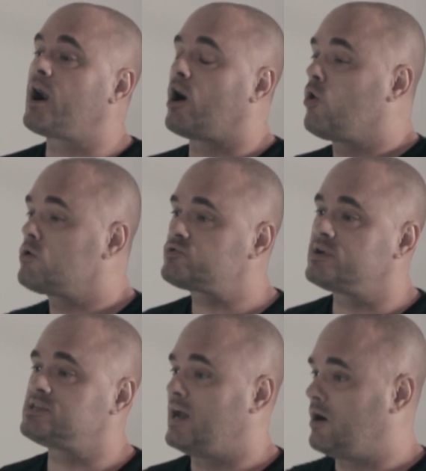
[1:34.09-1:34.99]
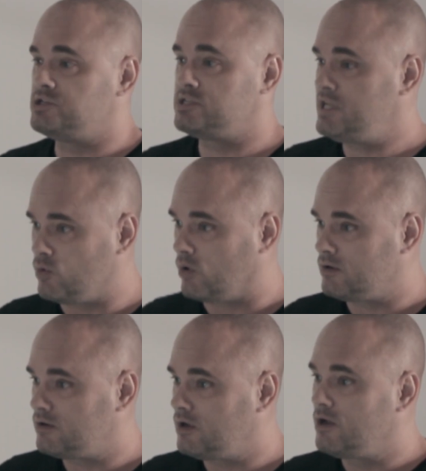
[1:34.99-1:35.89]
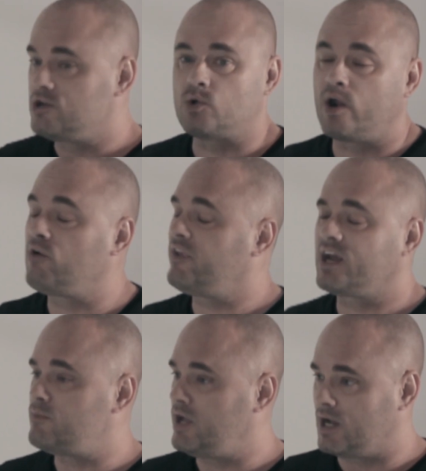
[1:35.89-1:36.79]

But our horse racing knowledge is equal. So I don't feel like